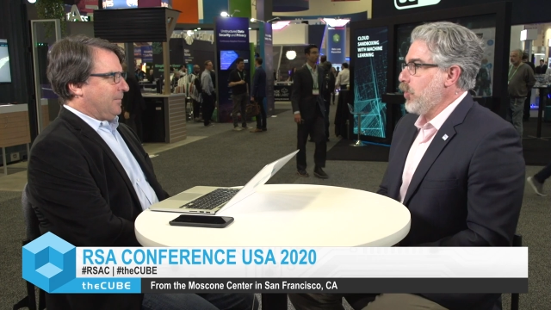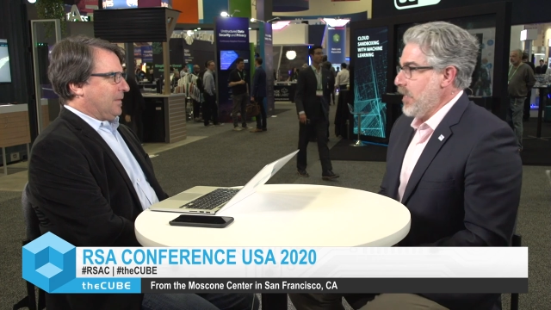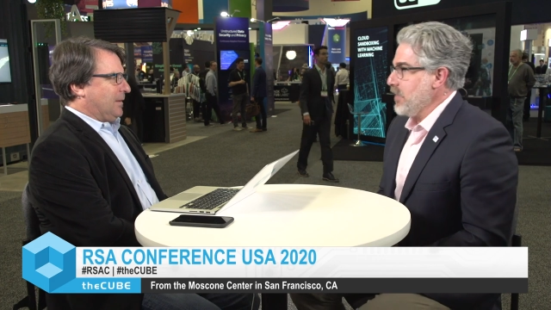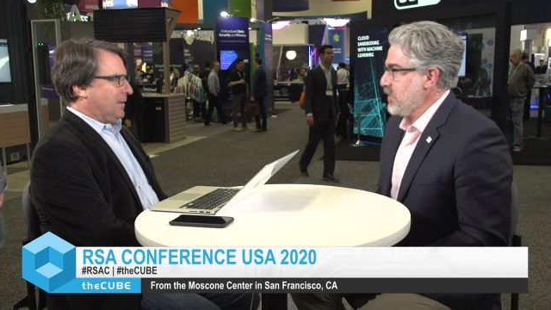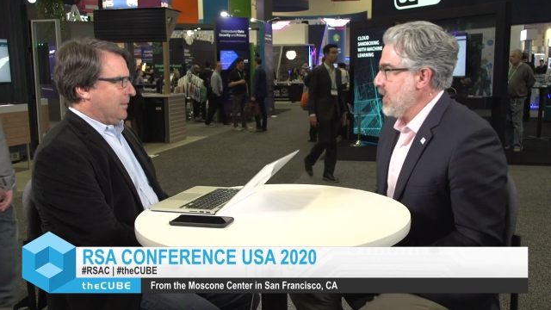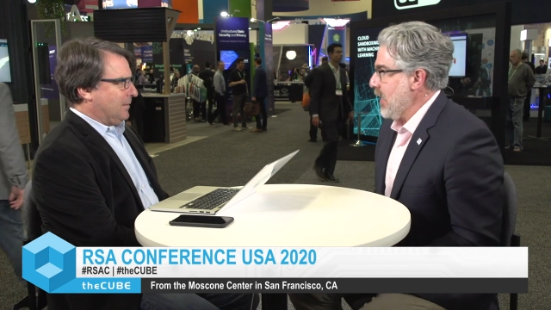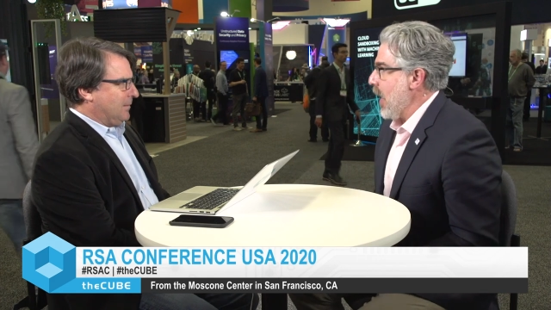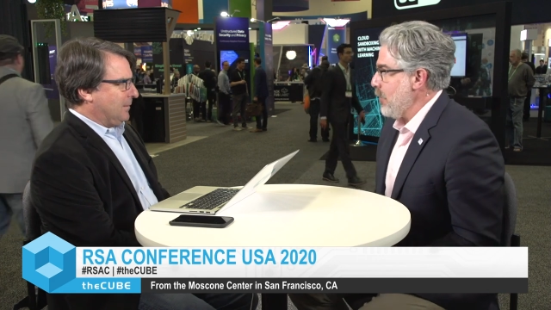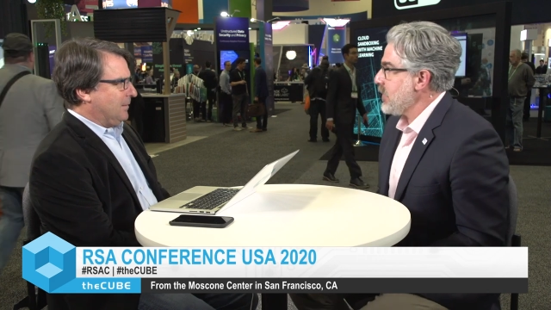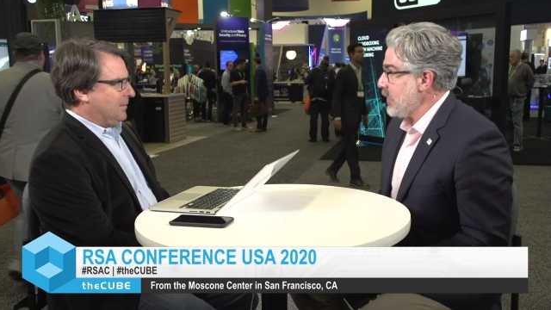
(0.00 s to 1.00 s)
Speaker 1: old
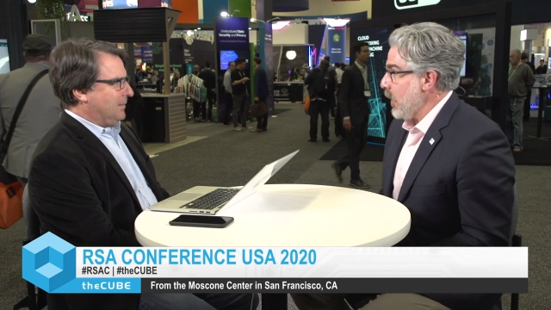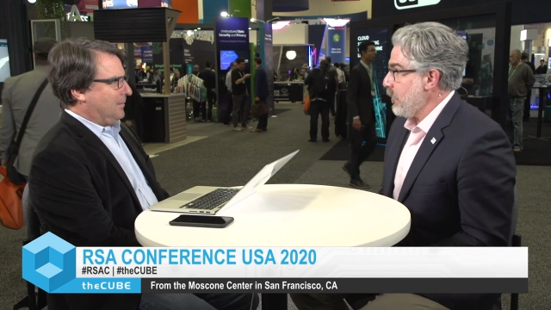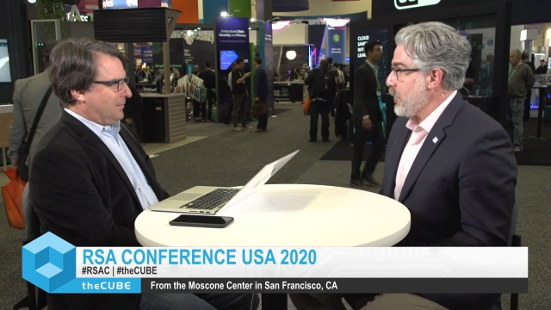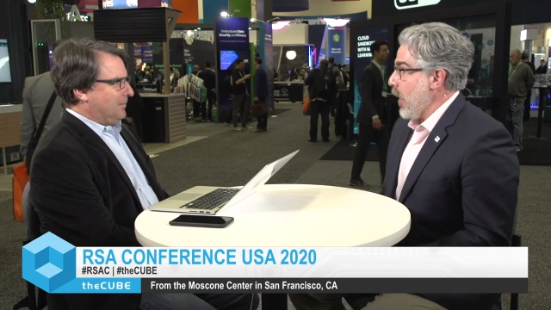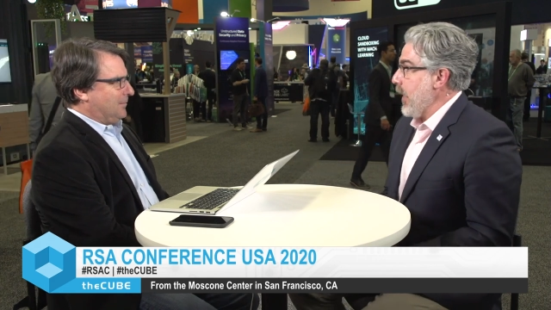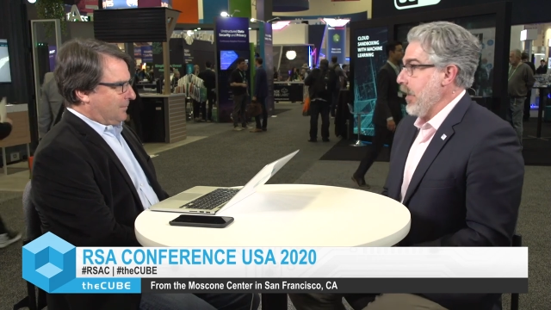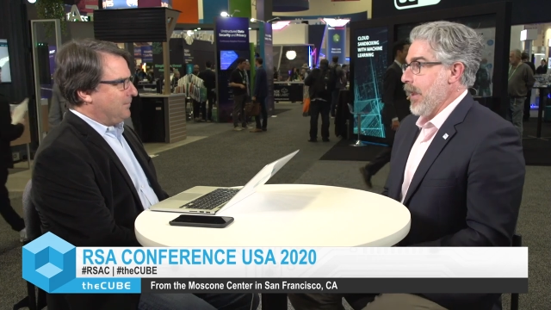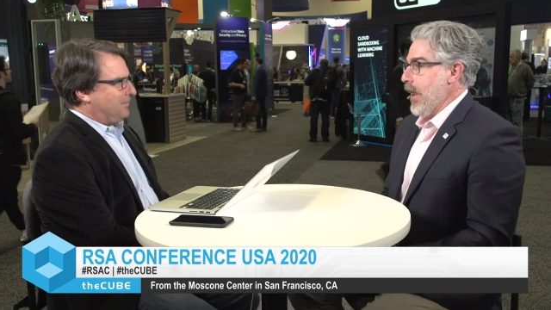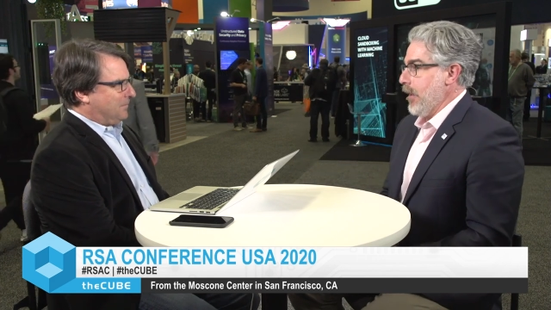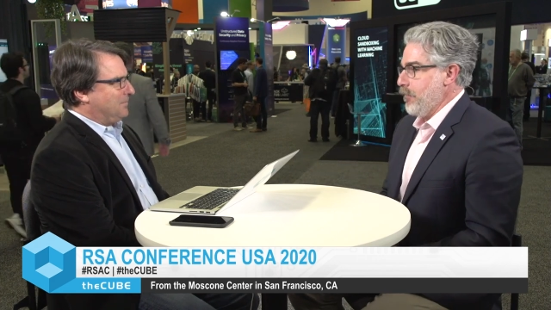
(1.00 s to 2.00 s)
EMC guy myself,
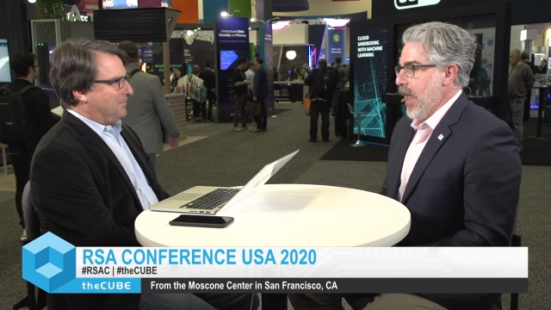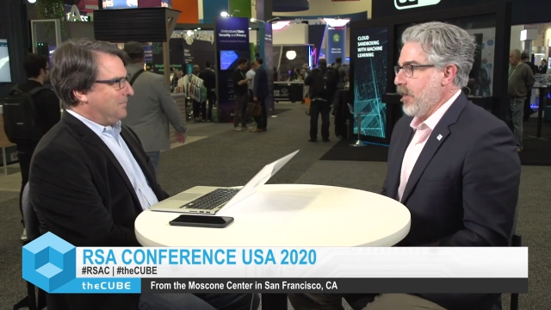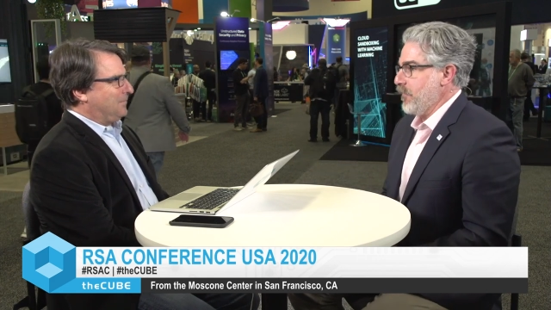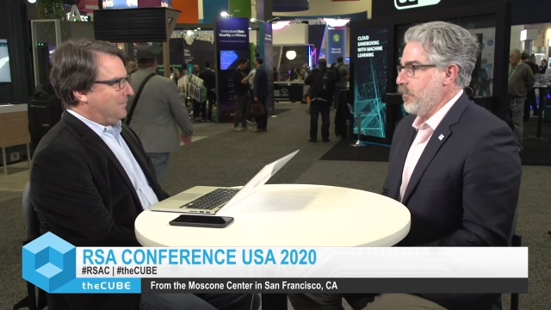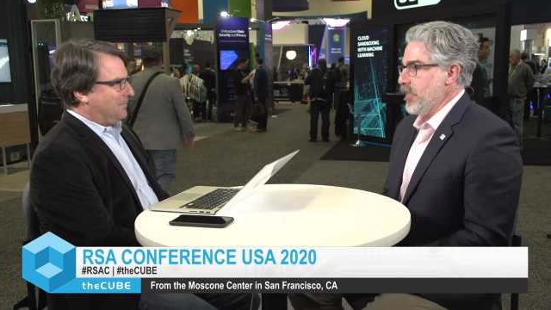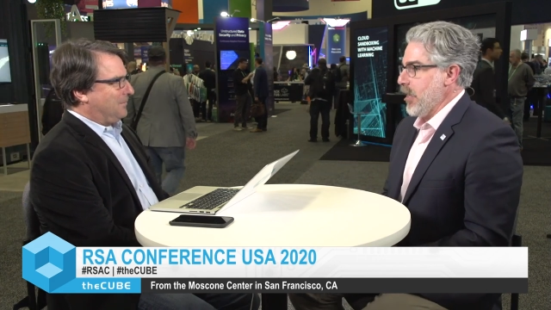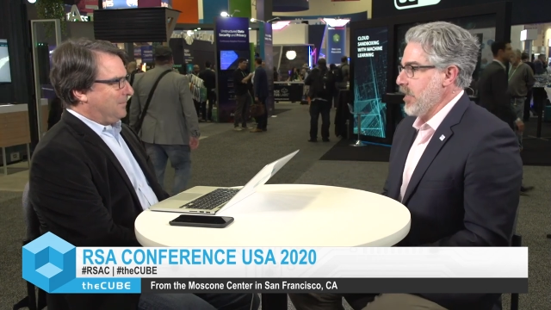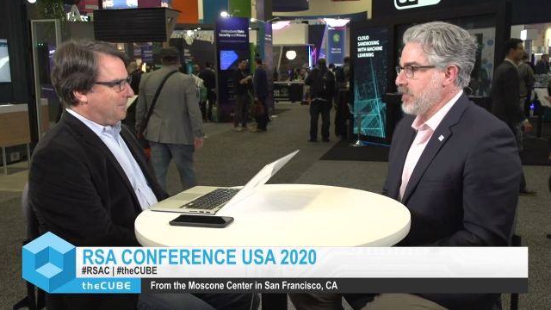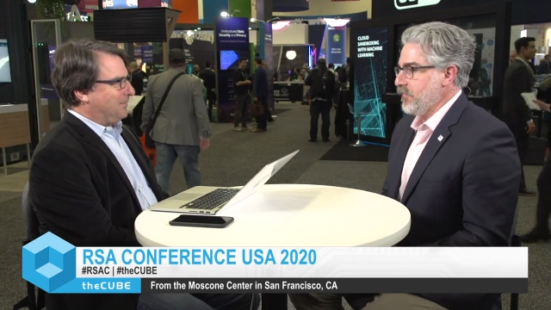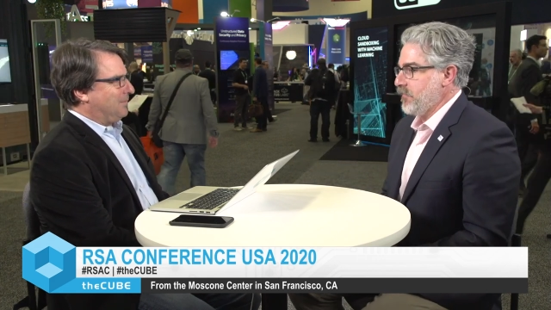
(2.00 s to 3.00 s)
right? And and back from the
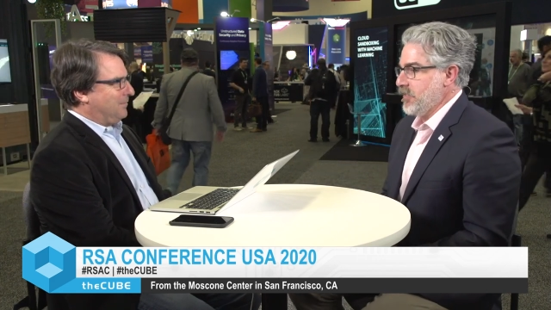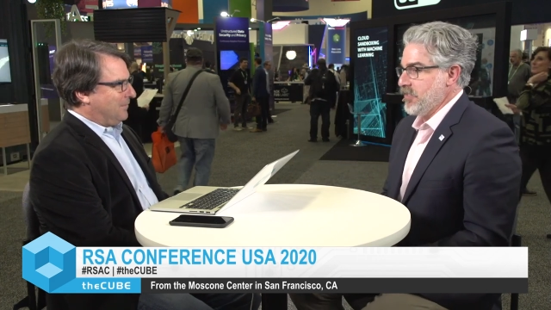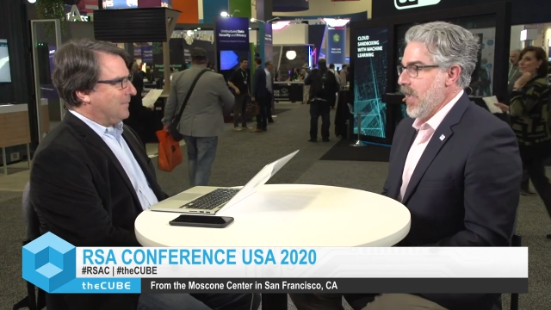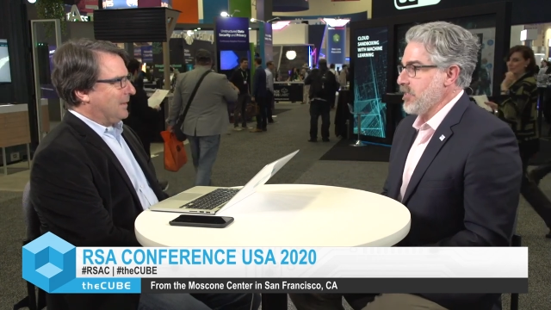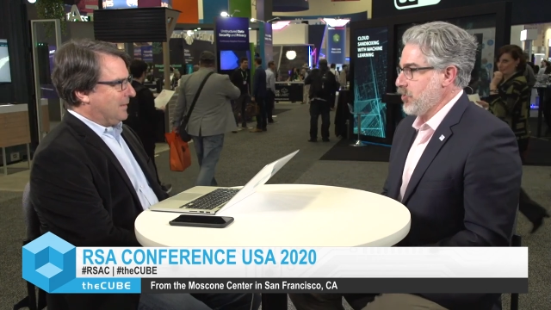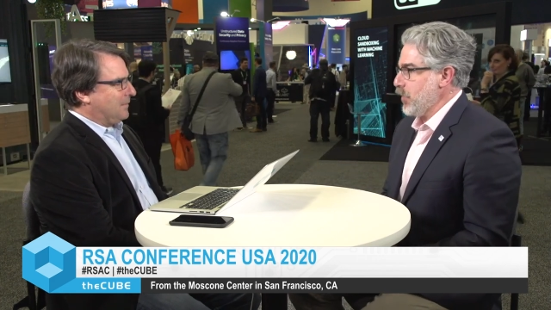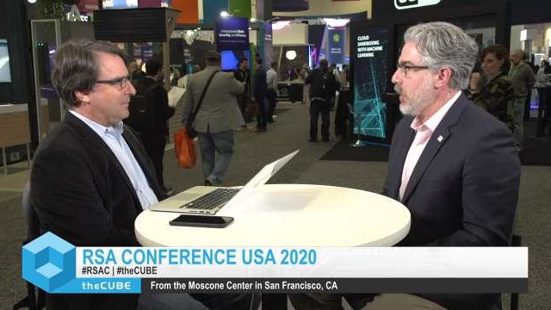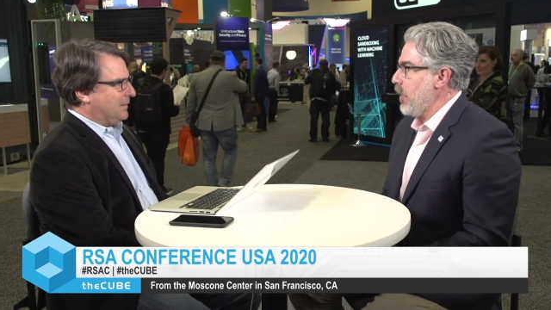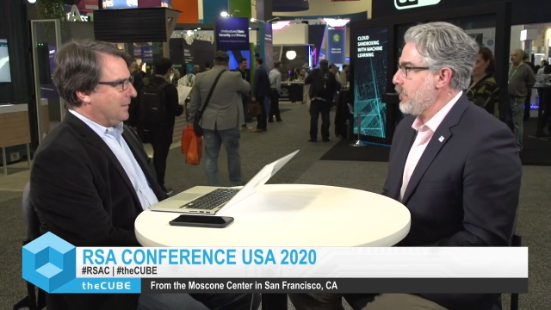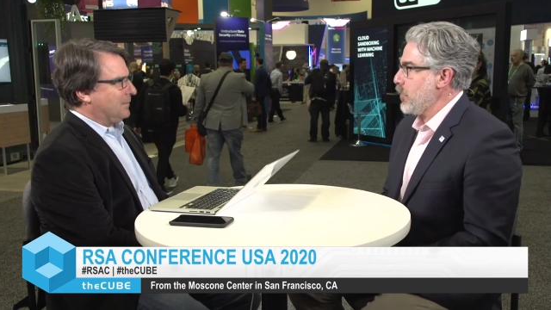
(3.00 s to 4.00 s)
days of disaster
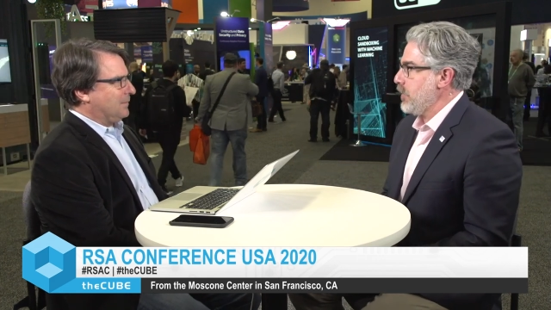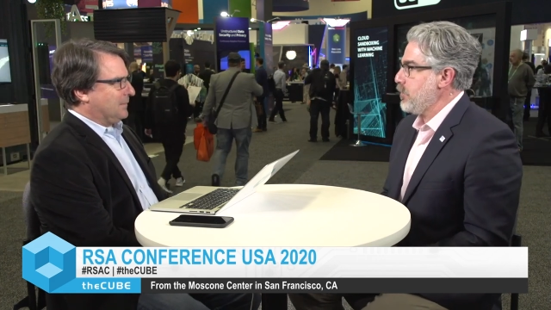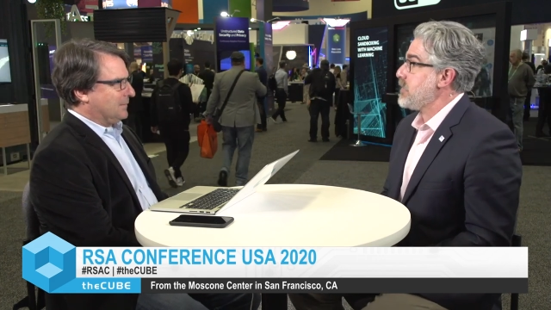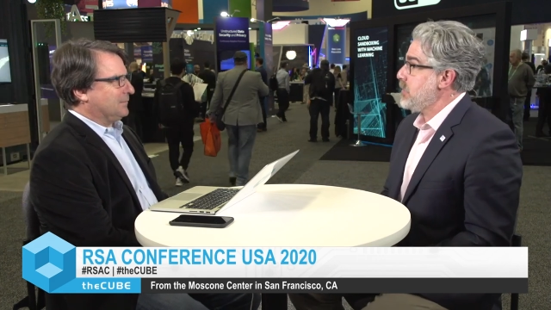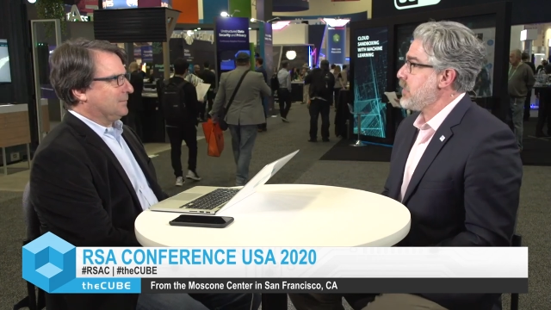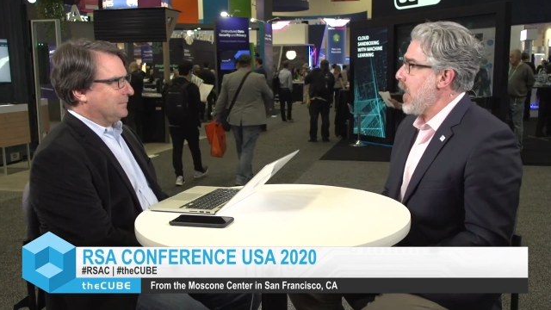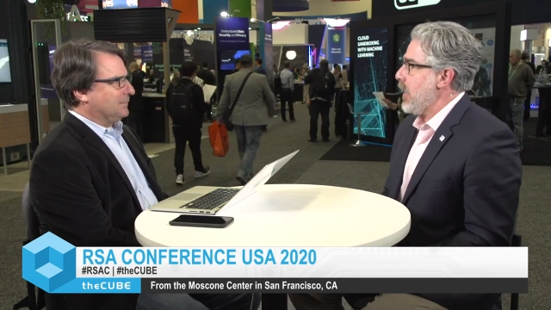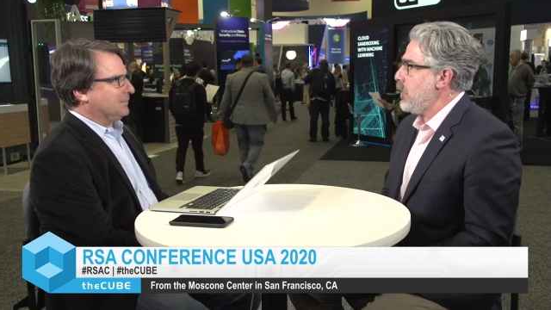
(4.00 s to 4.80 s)
recovery and business